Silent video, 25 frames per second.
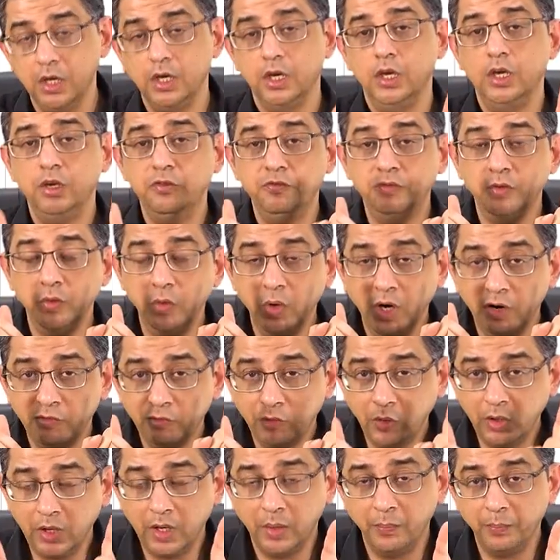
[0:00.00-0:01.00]
If you have
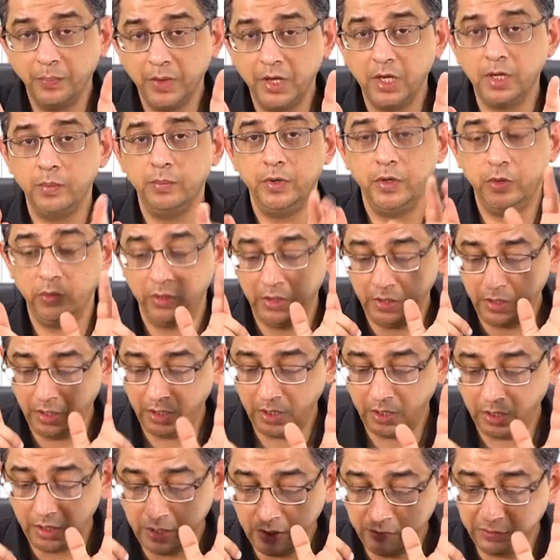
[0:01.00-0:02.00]
to compare between
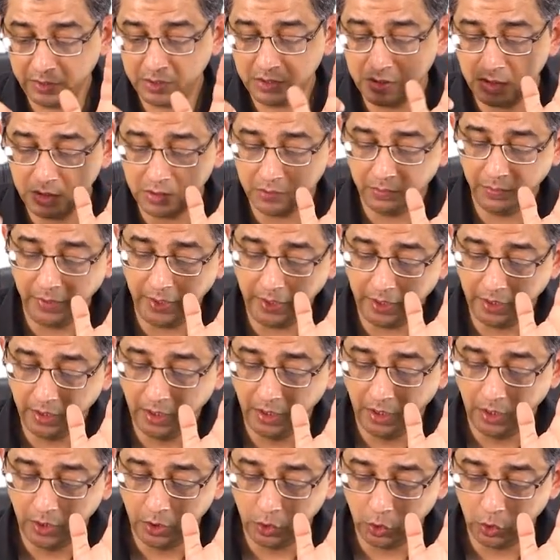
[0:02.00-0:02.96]
early versus mid,